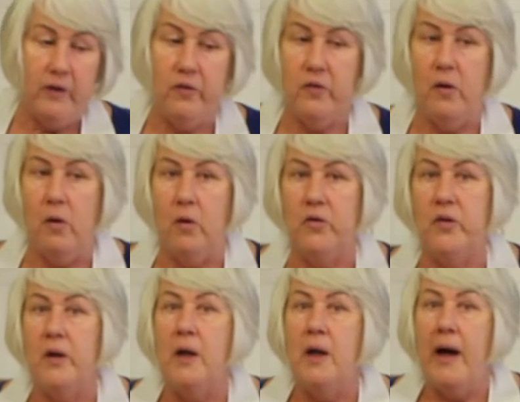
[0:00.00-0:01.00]

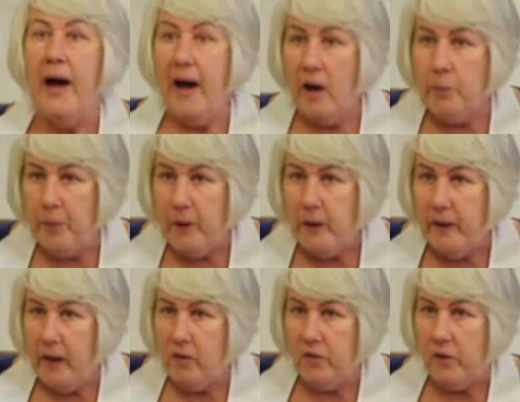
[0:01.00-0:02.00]
sauce,
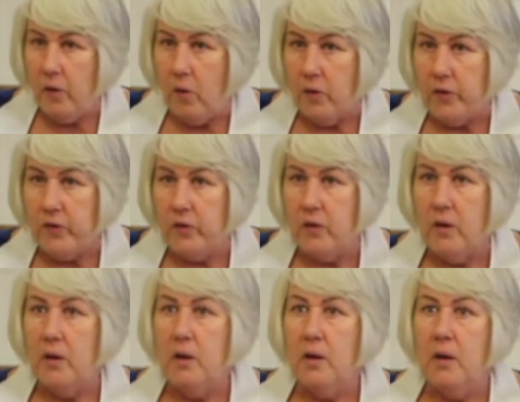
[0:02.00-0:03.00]
hard-boiled egg
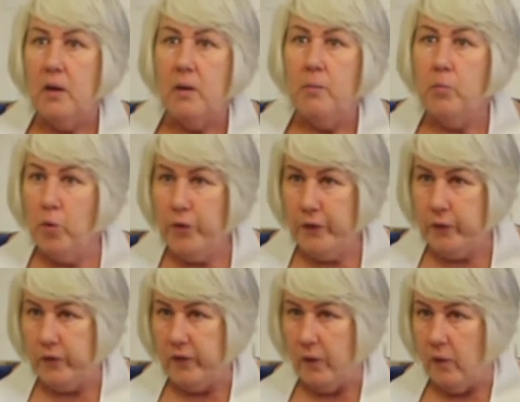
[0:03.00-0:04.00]
sauce,
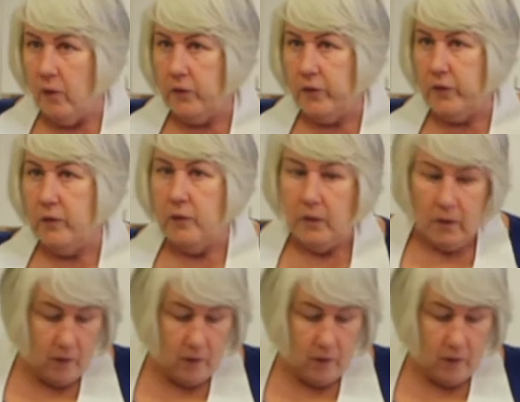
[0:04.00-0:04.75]
mustard sauce.